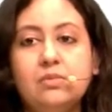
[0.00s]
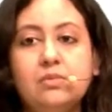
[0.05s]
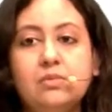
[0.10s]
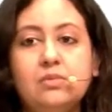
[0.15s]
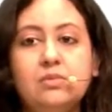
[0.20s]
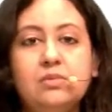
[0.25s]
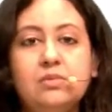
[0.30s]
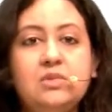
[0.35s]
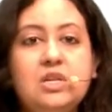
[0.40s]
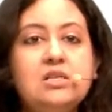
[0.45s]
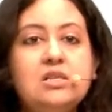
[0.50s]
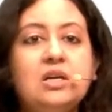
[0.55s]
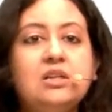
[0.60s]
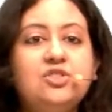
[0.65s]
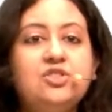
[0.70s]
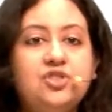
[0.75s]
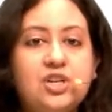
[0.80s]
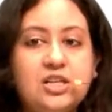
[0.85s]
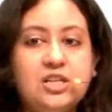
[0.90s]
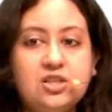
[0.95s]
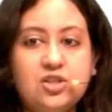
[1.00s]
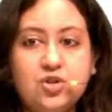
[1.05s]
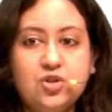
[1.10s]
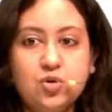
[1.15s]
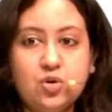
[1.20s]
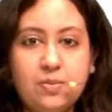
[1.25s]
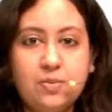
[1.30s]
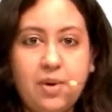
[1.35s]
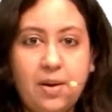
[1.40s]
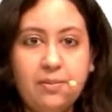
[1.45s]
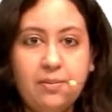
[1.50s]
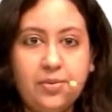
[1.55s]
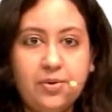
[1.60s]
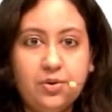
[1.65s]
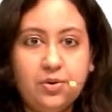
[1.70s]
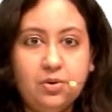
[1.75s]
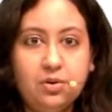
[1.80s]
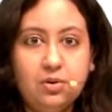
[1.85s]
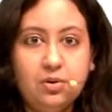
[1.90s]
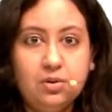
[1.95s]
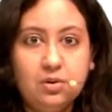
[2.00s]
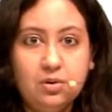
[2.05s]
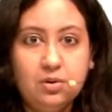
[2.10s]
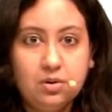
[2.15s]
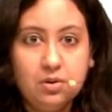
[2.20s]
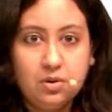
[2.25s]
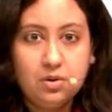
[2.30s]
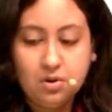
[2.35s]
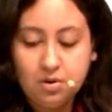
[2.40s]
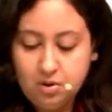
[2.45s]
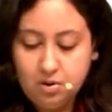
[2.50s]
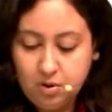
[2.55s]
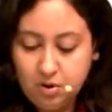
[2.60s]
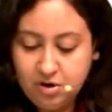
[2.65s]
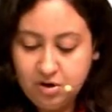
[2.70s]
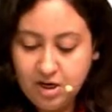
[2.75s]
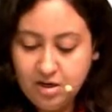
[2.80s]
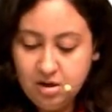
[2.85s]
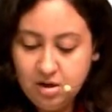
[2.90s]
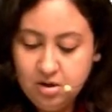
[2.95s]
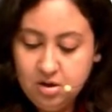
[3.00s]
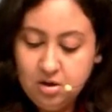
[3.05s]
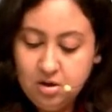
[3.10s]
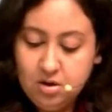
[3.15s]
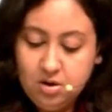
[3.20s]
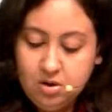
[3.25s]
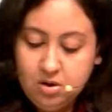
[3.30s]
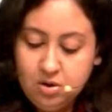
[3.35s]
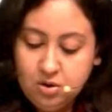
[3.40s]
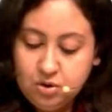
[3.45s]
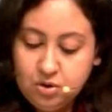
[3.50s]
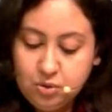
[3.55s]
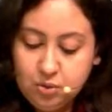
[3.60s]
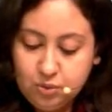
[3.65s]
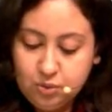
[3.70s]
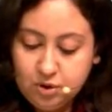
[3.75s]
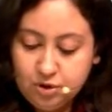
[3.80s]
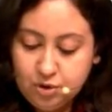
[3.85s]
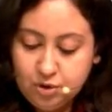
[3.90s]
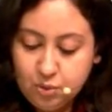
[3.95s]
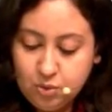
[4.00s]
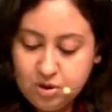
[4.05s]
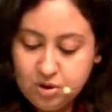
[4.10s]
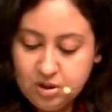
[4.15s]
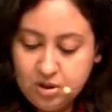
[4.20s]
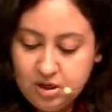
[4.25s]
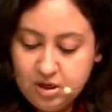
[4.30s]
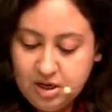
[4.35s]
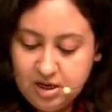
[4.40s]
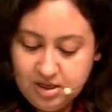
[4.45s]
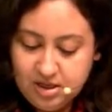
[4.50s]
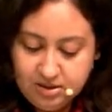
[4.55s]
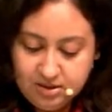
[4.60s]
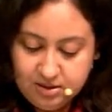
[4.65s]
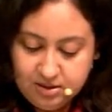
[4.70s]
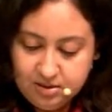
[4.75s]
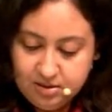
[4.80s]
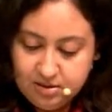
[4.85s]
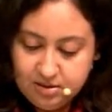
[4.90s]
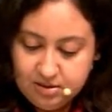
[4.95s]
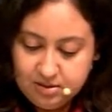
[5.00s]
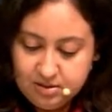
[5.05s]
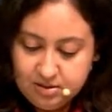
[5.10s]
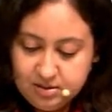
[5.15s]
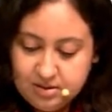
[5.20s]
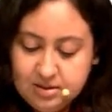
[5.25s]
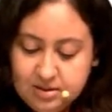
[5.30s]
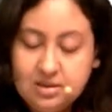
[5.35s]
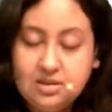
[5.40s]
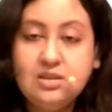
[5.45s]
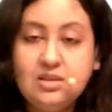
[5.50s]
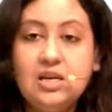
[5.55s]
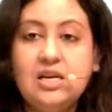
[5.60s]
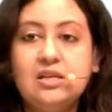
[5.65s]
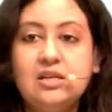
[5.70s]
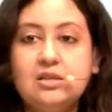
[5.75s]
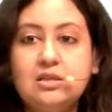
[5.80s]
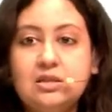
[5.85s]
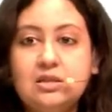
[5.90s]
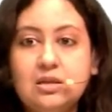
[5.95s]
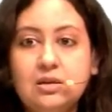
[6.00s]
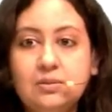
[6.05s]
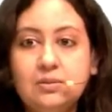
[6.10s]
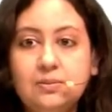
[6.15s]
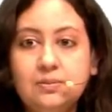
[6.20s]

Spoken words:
These are tricks to remember. Alright, so the total is 6.